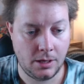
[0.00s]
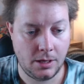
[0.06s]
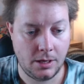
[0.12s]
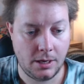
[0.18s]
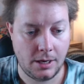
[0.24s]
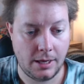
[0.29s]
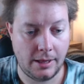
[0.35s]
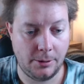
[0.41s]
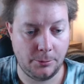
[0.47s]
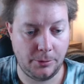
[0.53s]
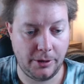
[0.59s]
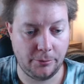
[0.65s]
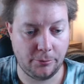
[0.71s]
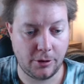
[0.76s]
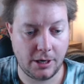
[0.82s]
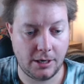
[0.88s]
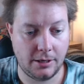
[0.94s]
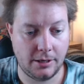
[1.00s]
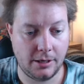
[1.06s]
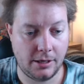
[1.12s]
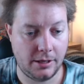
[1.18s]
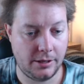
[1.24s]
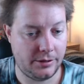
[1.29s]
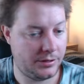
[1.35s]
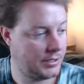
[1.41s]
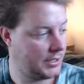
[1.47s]
And then we run
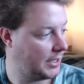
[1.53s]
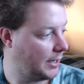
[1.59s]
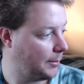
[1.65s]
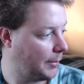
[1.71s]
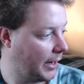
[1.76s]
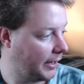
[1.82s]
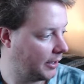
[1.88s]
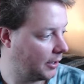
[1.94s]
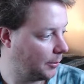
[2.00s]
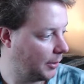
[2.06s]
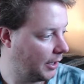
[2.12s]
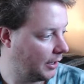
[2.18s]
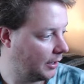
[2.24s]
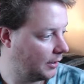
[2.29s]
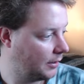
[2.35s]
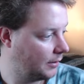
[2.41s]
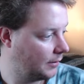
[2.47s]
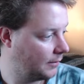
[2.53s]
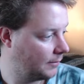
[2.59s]
the cmake command.